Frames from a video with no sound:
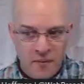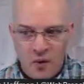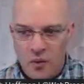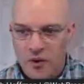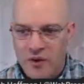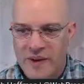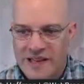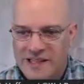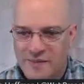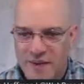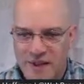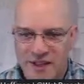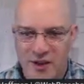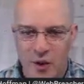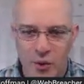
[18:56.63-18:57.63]
We might
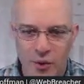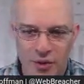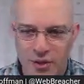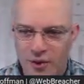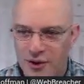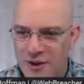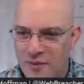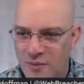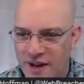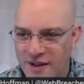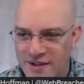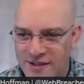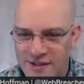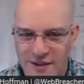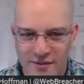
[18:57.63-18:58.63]
spend the whole 30
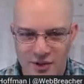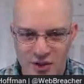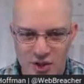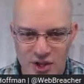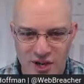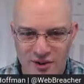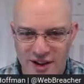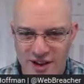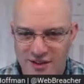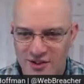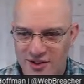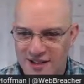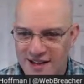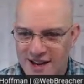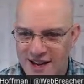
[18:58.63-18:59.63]
minutes of the Geoguessr
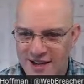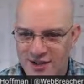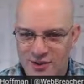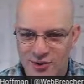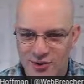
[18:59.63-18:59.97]
today just